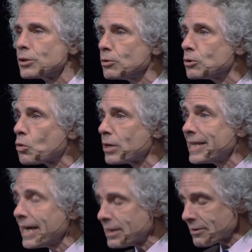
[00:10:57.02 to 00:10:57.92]
to toward
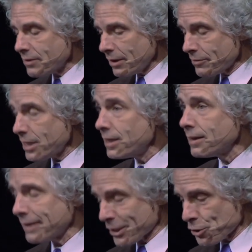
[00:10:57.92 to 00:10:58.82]
the end of the
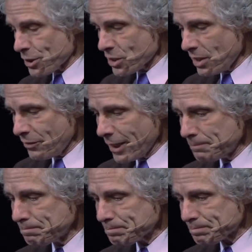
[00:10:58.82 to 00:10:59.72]
lecture this evening.
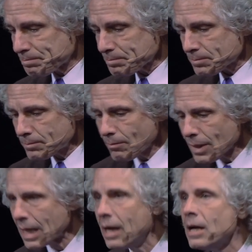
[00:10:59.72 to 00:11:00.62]

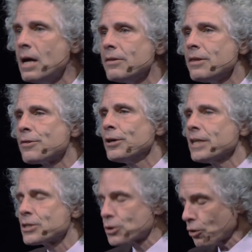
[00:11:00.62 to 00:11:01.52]
The third
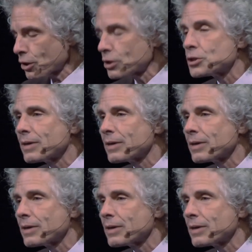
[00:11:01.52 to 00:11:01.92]
historical